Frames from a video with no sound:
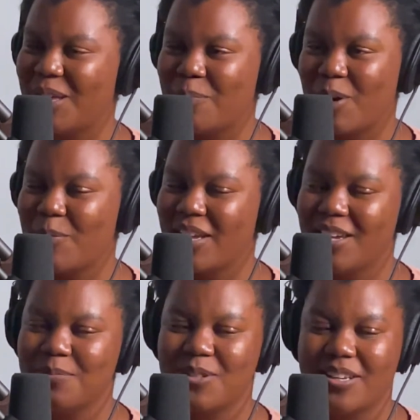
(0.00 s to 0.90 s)

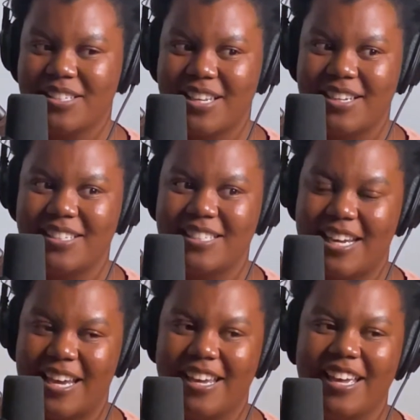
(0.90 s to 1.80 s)
Birmingham. So I decided to
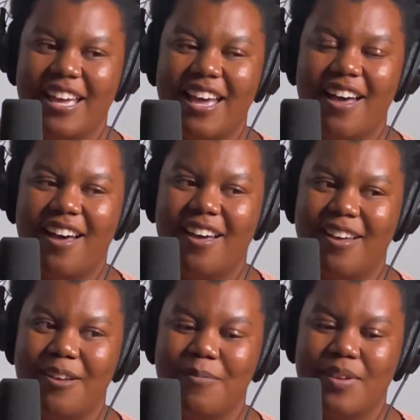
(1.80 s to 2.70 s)
stay.
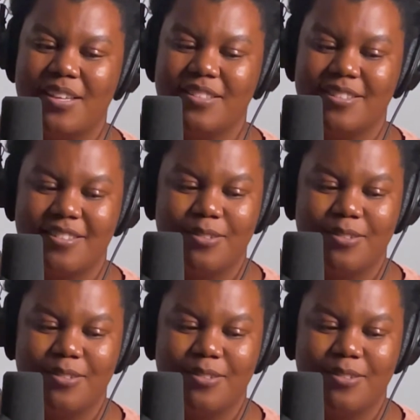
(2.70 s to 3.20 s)
And